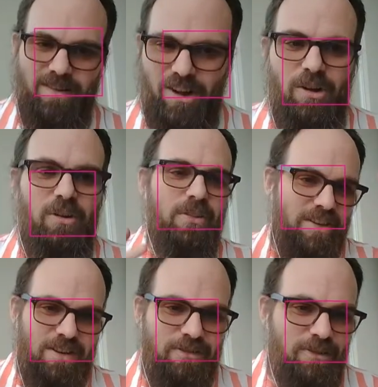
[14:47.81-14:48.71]
all the
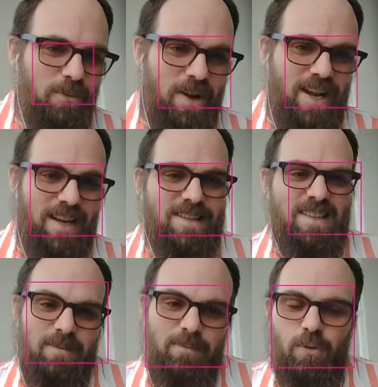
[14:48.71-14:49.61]
different ways
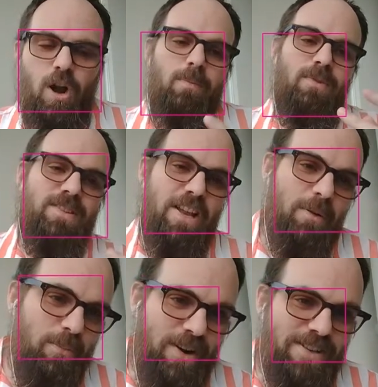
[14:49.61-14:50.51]
as a proper
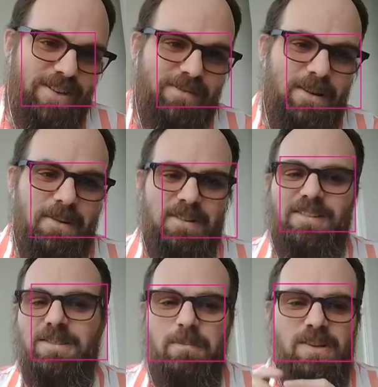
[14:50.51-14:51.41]
celebration. Maybe
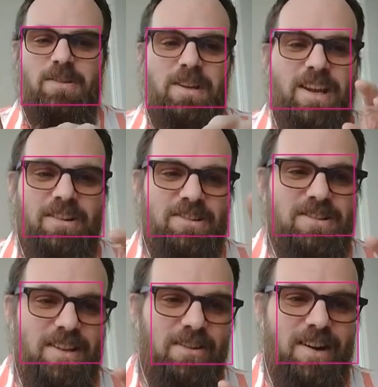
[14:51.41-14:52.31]
there's a bunch of characters
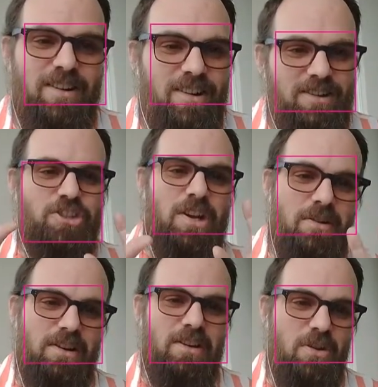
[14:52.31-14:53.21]
in the crowd all
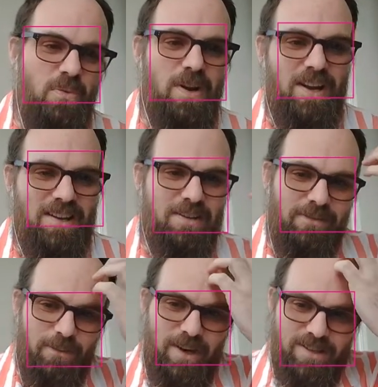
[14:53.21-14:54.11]
shouting you win in
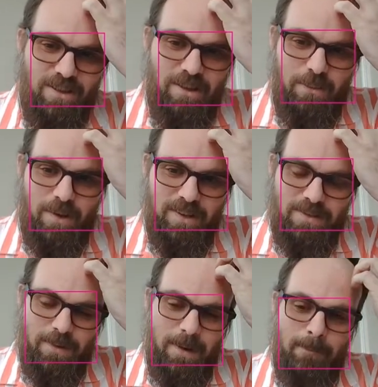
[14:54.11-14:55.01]
different ways all at once, right?